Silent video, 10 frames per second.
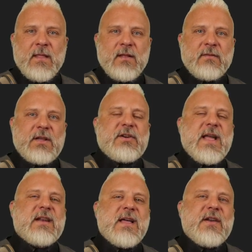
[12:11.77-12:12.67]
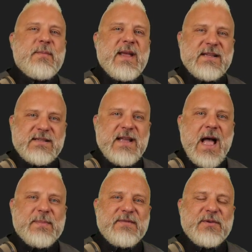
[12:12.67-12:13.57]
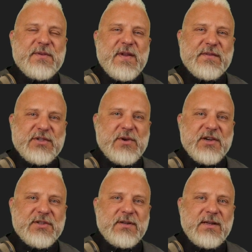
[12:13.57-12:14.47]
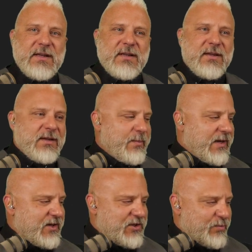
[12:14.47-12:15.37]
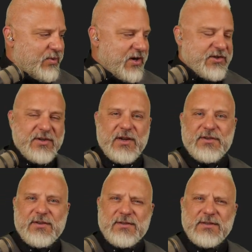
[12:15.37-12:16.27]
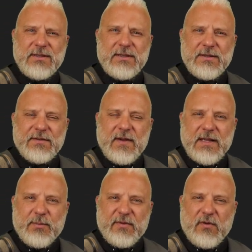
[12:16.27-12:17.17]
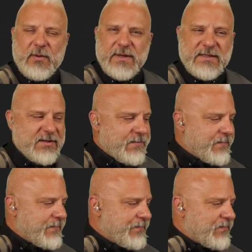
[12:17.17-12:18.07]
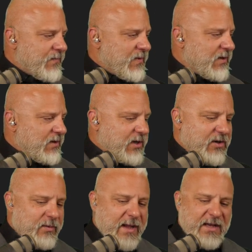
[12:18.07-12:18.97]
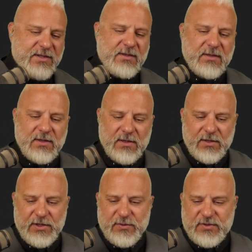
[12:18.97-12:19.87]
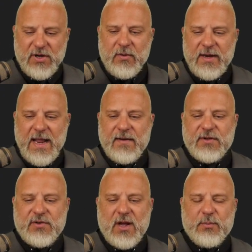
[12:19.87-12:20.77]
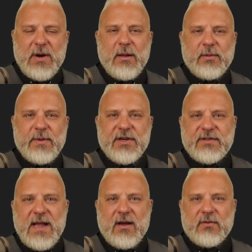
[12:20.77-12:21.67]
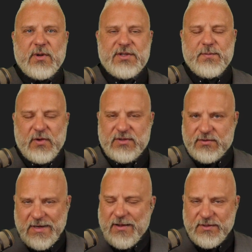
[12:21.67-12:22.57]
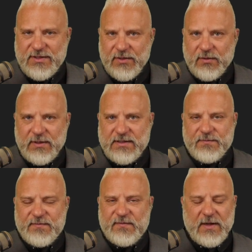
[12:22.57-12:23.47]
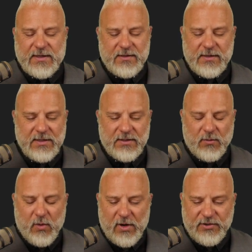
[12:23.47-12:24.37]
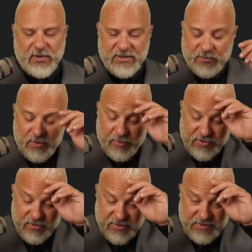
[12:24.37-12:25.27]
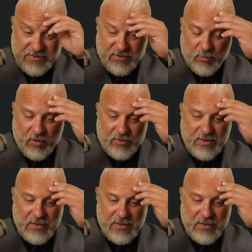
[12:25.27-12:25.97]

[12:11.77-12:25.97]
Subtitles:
that you're not allowed to make as a cop, even if you have discretion, because you're pressured under fucking performance. Can you imagine? You don't have a drug problem in your town, which most towns do. It's the war on drugs is one of the most useless things in the world.